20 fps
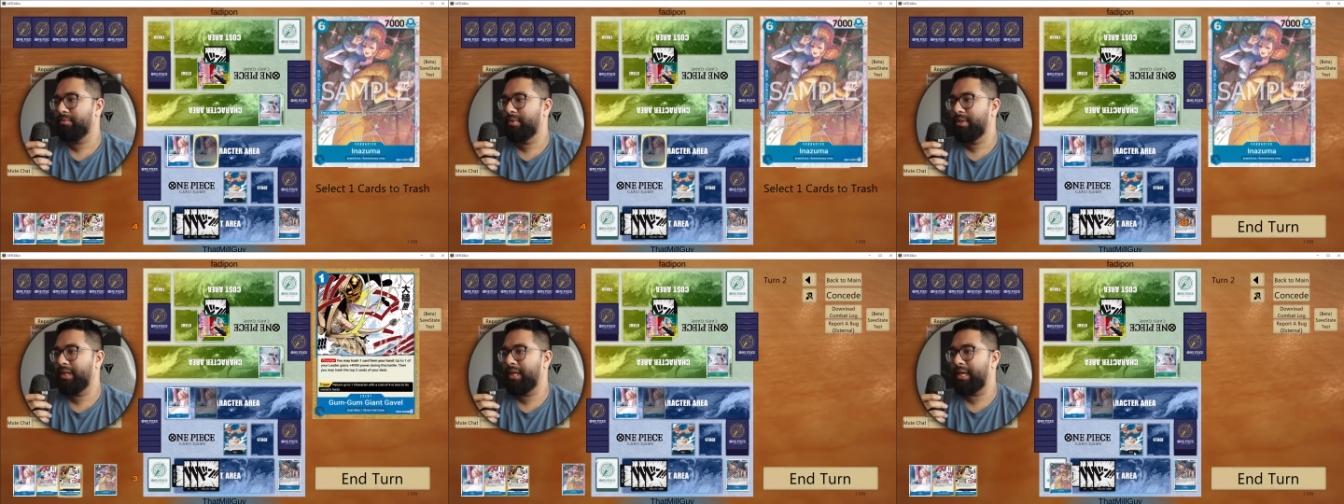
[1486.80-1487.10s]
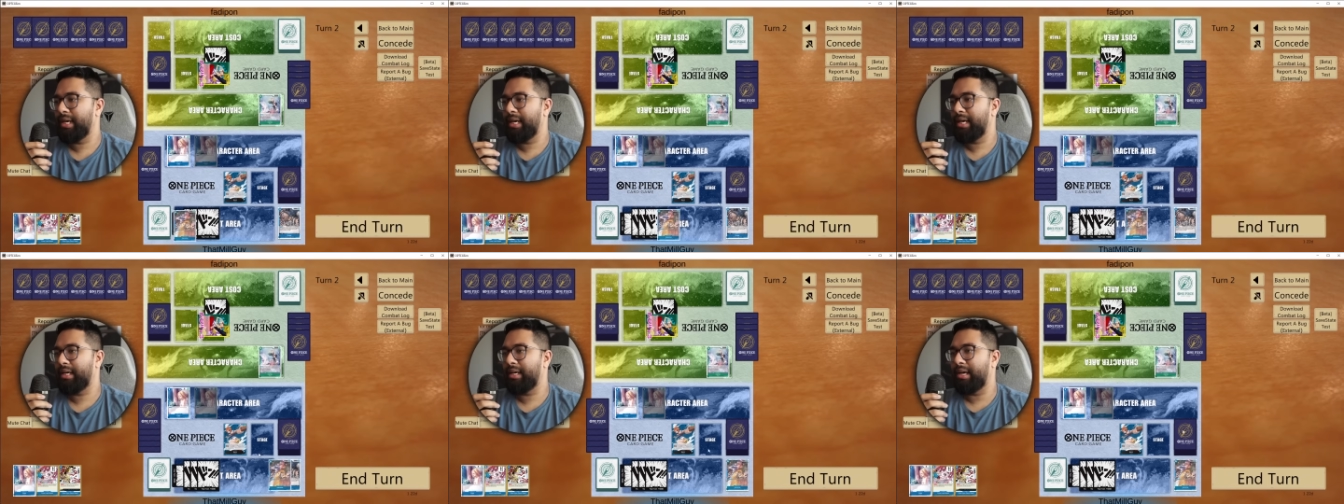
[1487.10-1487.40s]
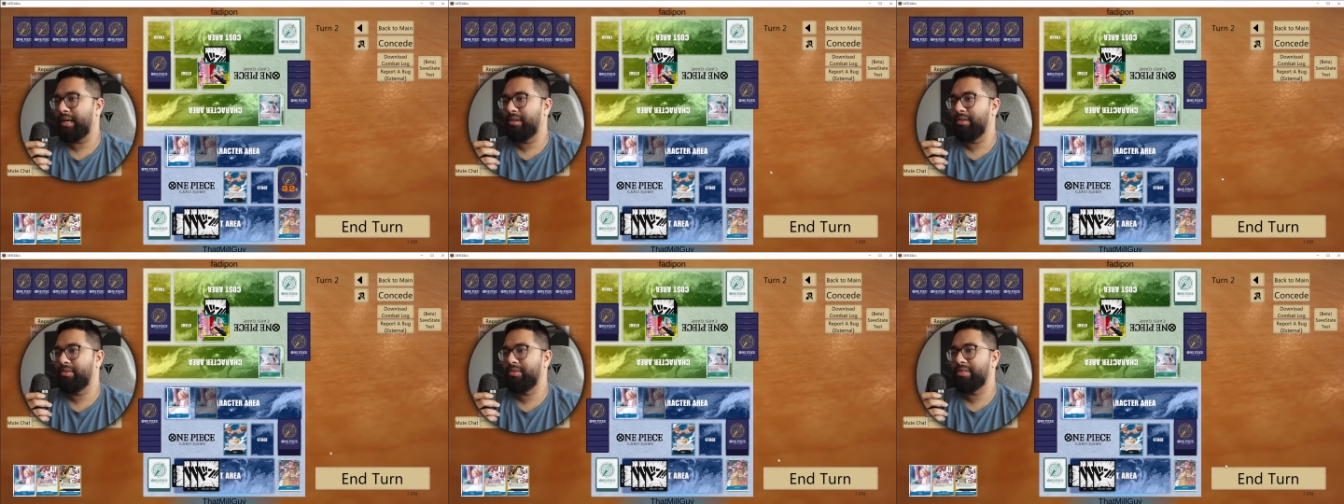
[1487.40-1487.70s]
Yeah, I
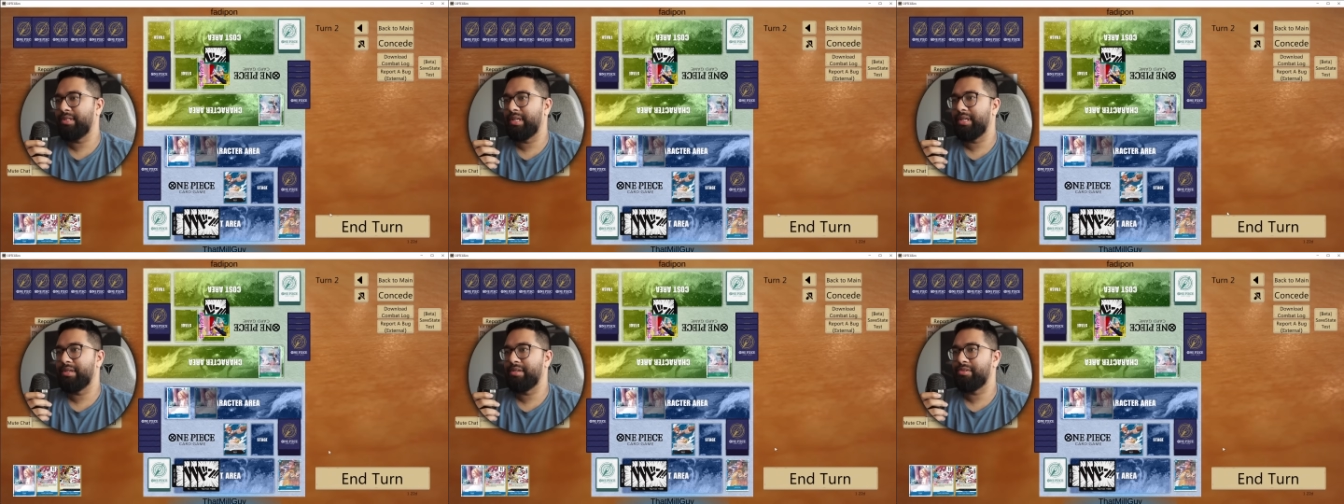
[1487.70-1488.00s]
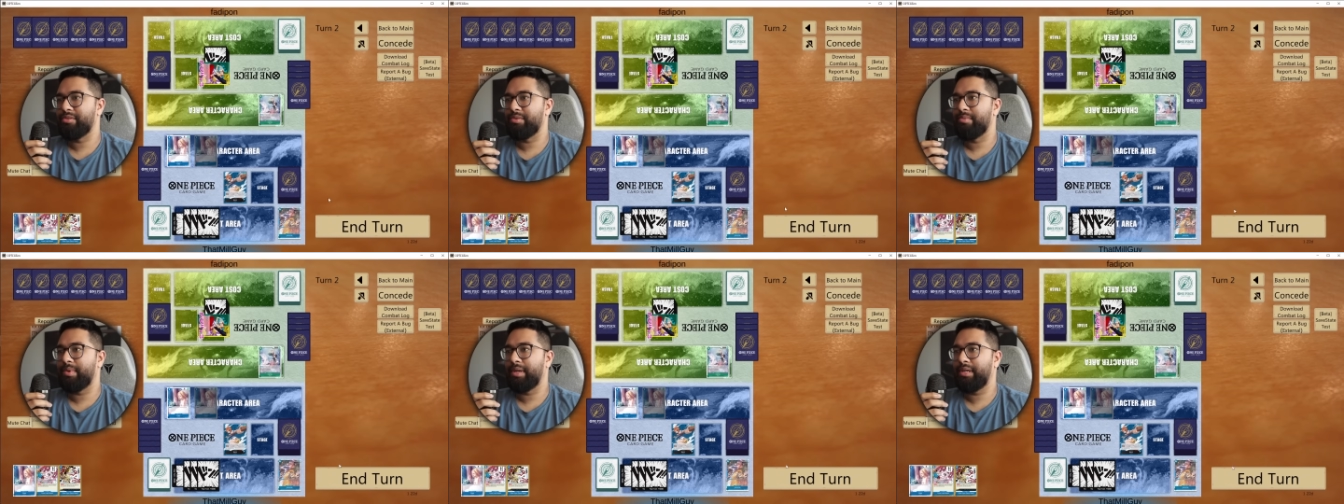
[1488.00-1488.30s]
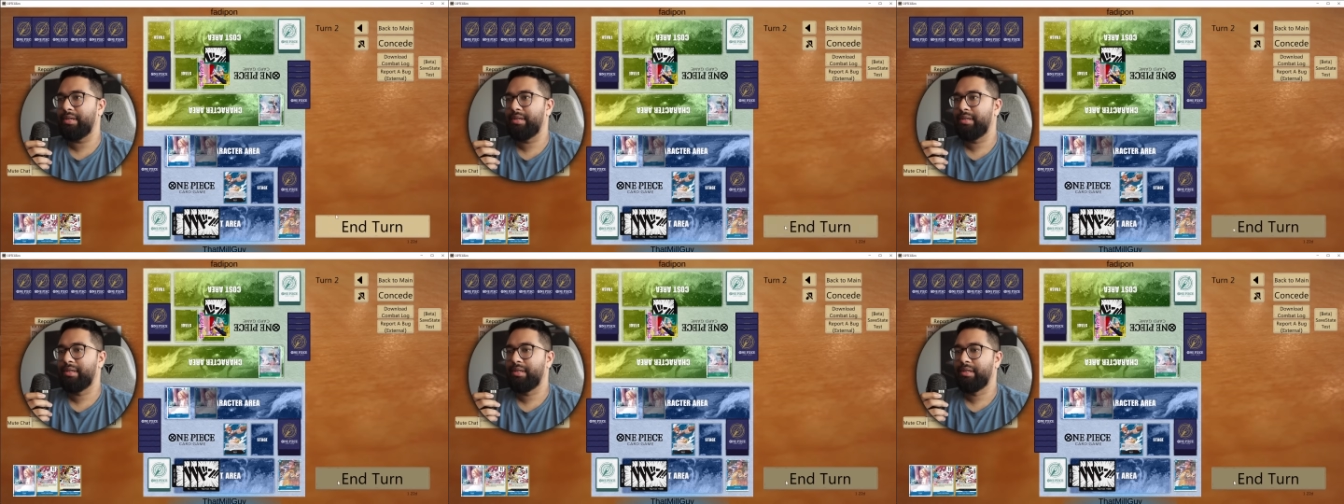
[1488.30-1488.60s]
gotta lose the Inazuma.
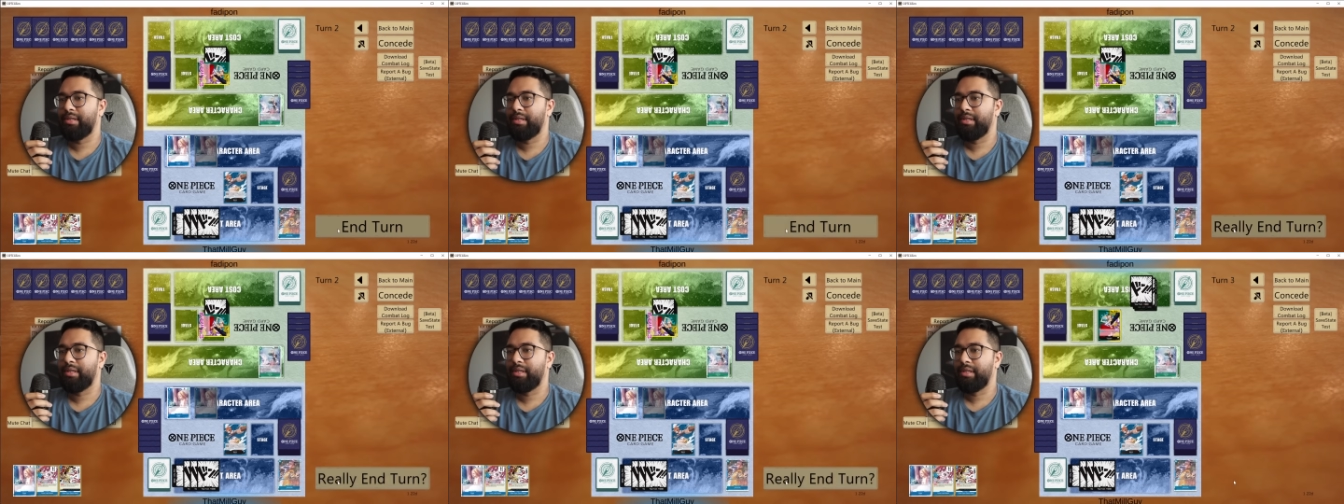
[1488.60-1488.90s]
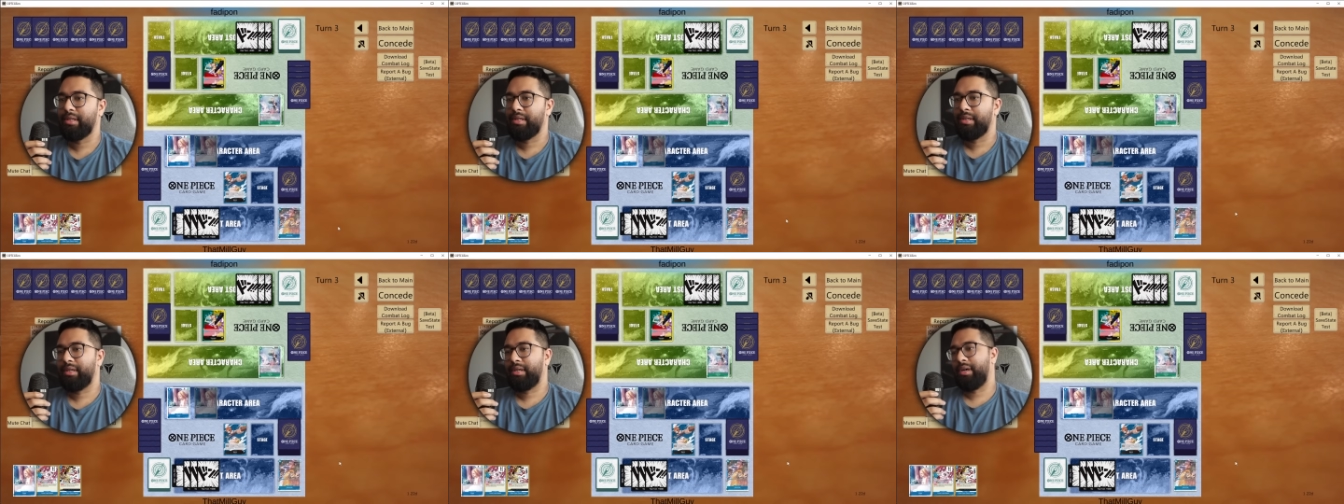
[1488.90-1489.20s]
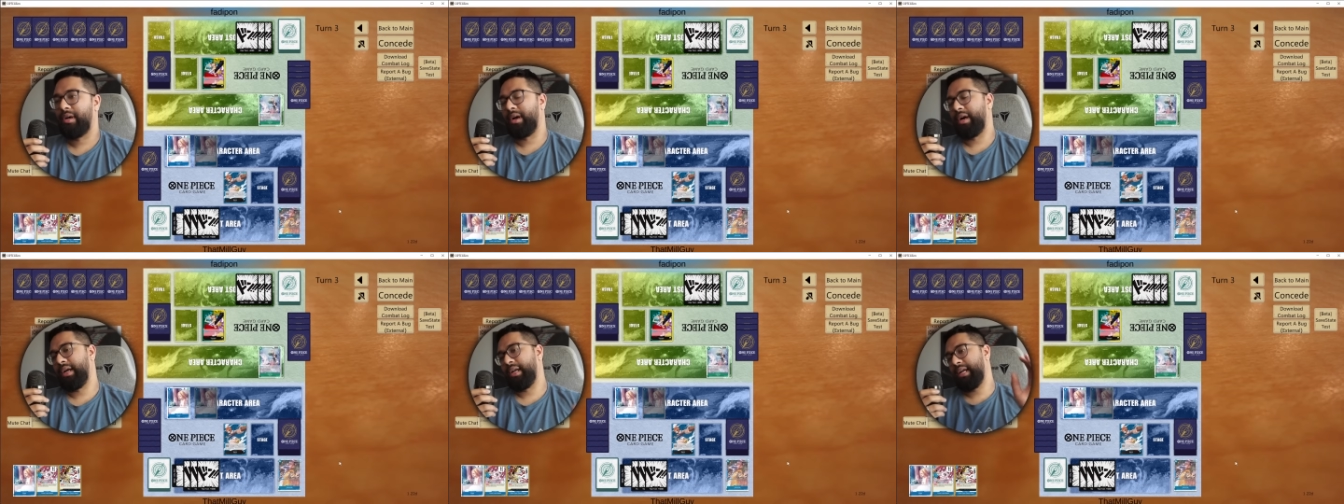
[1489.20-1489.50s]

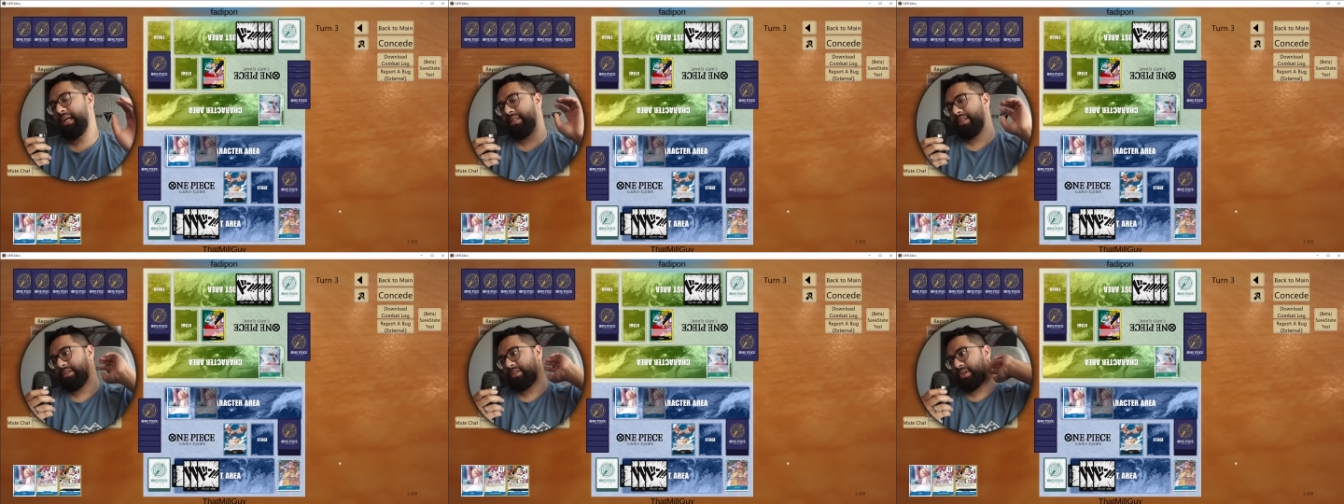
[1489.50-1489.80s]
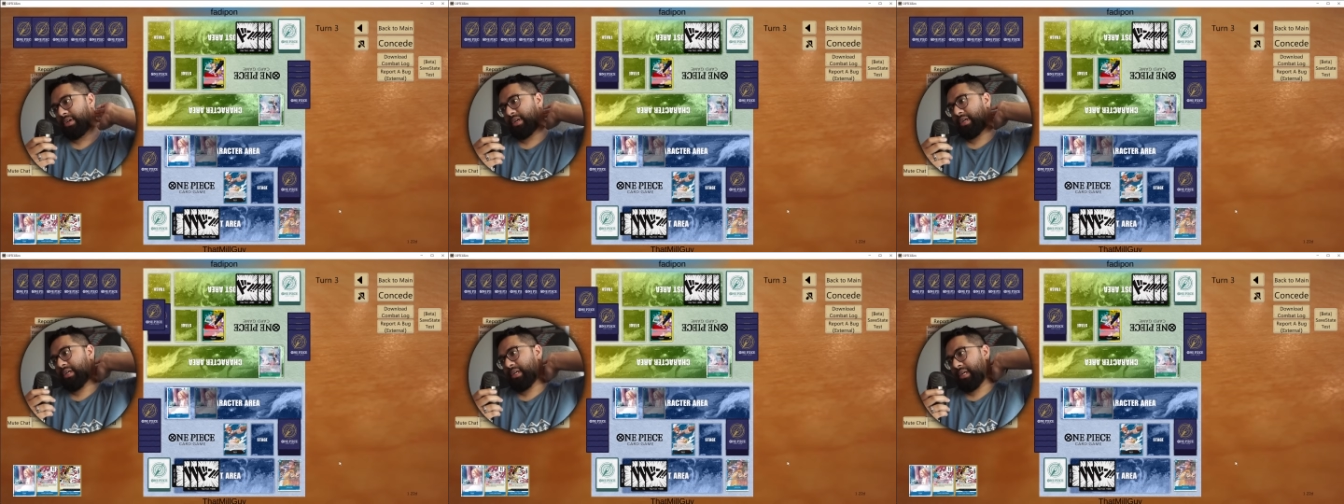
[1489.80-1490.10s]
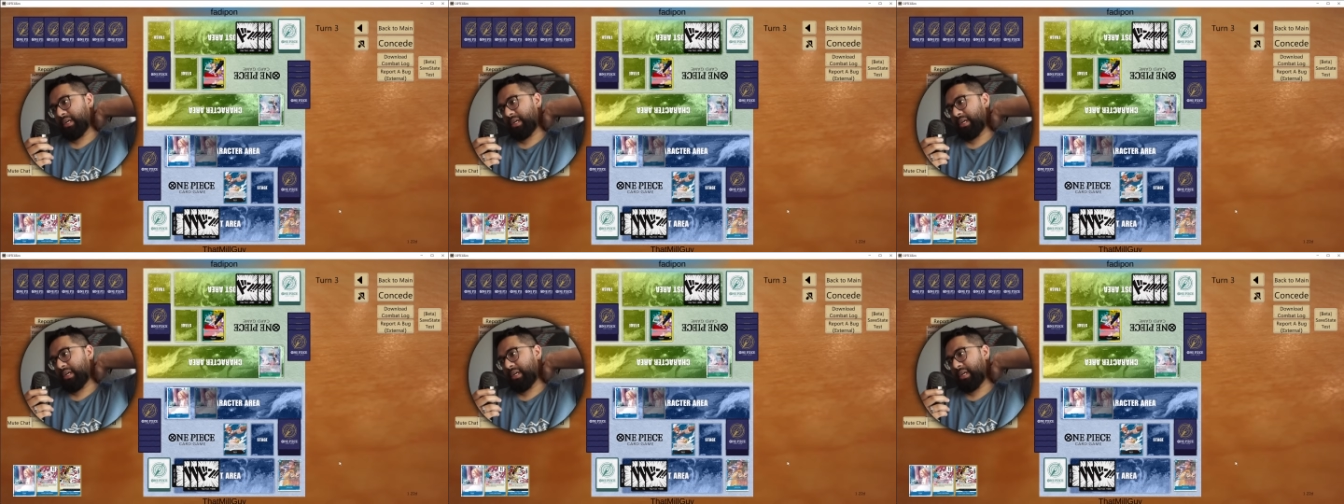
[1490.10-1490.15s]
All right, end the turn.